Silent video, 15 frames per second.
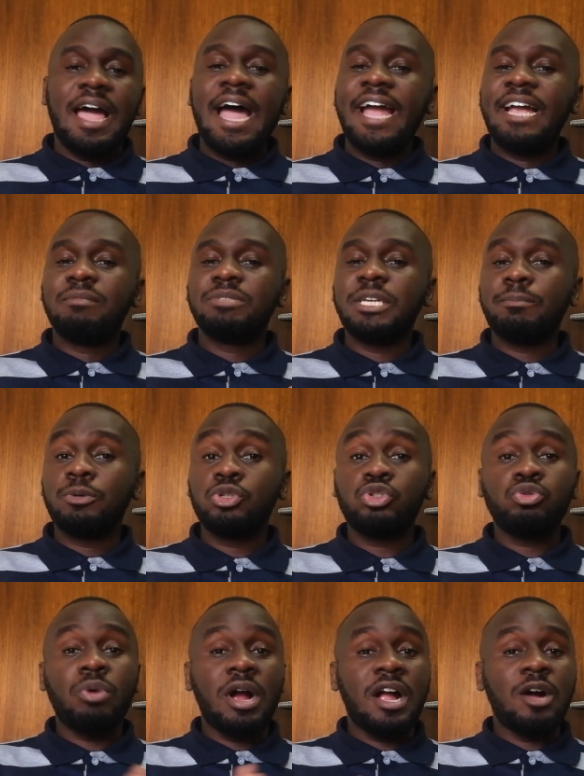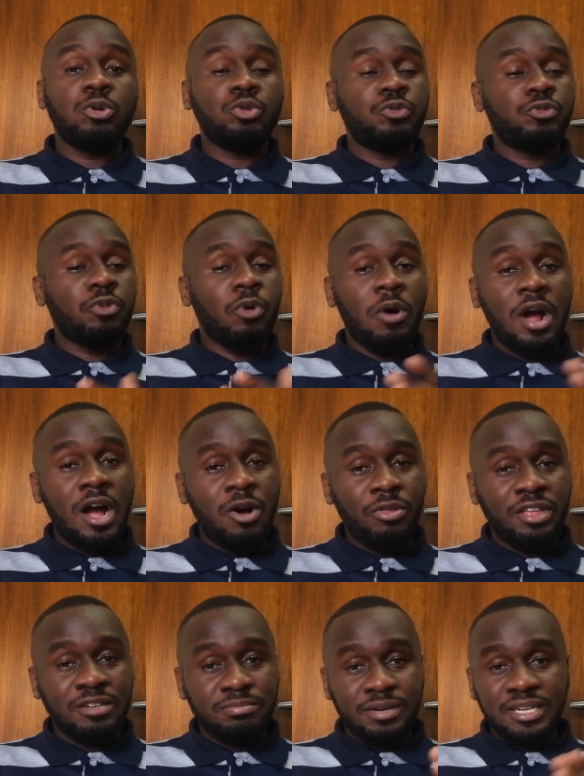I am supposed to account for how
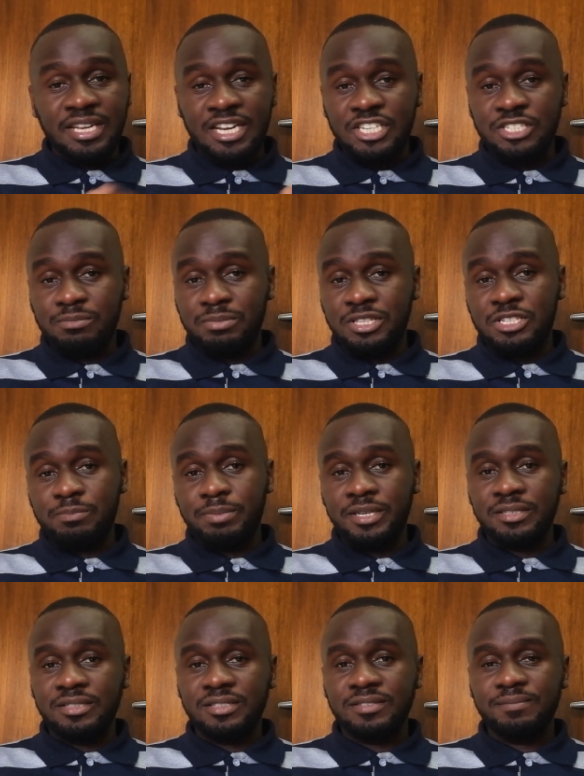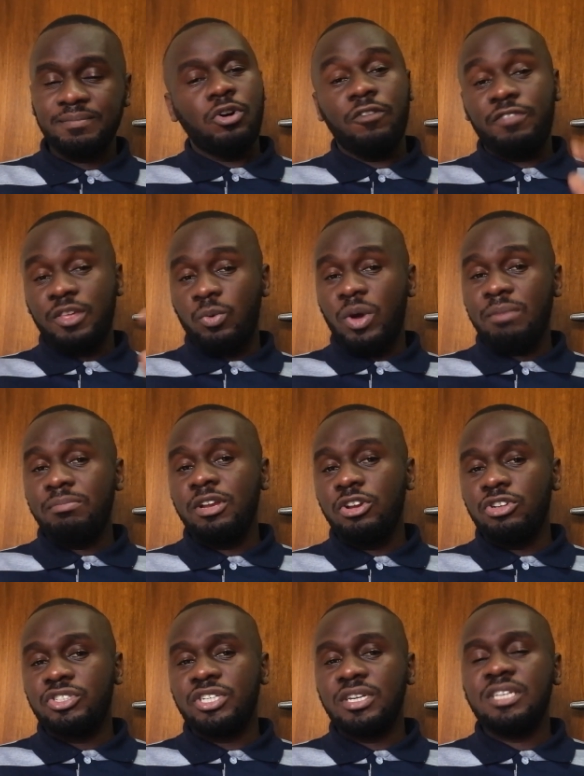that money has been spent. Of the 1
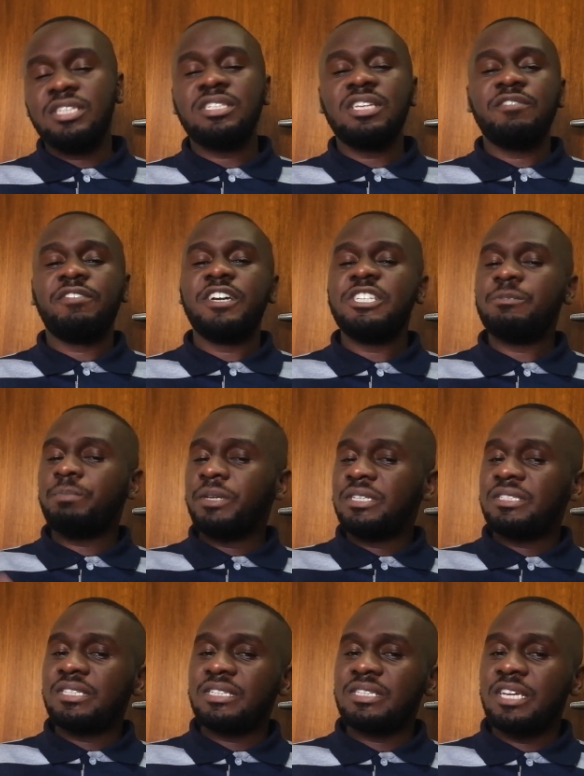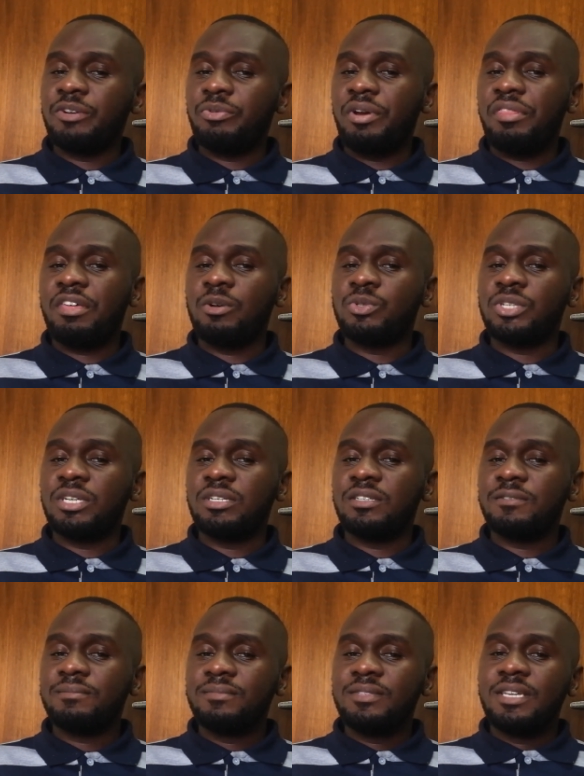million shillings, if I spend 600,000,
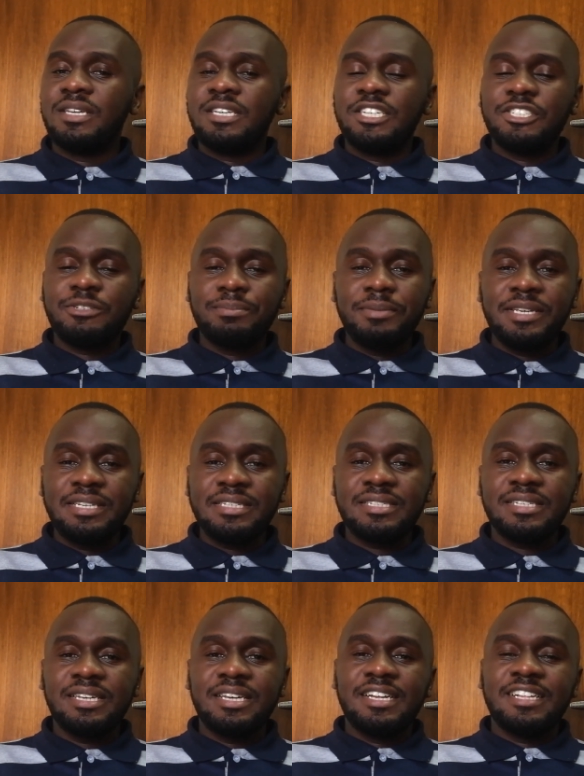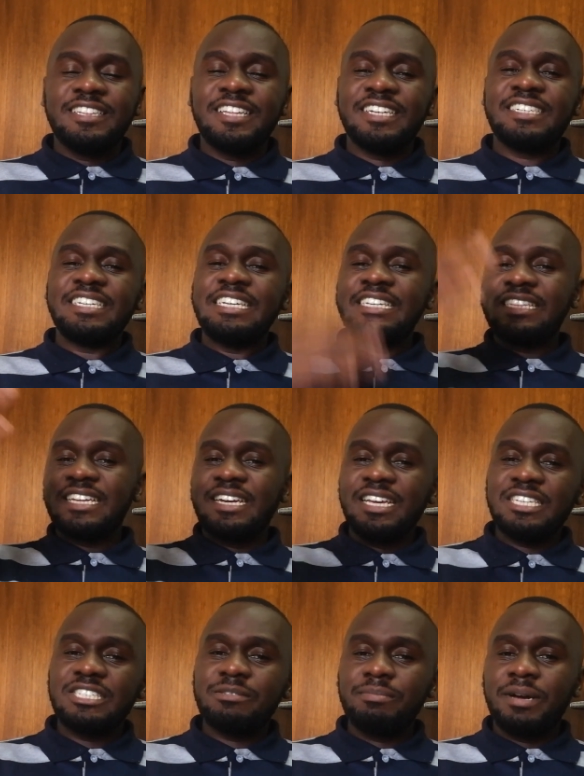it means that in the
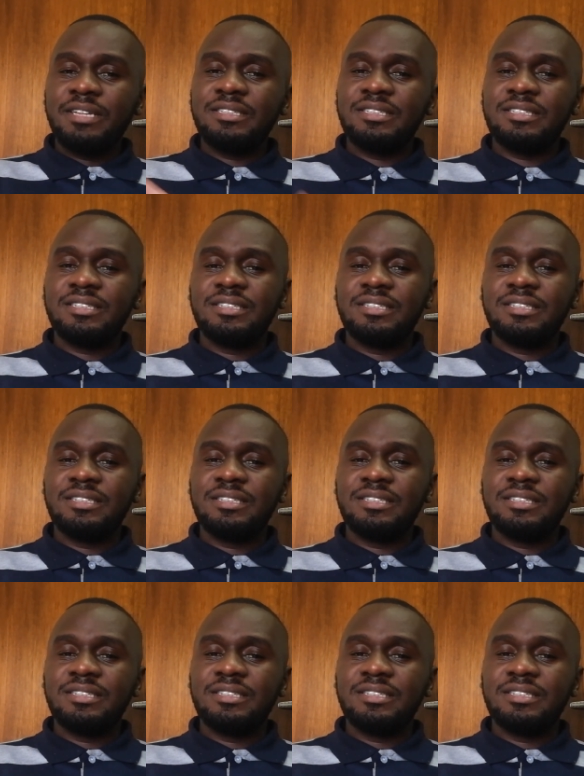next month,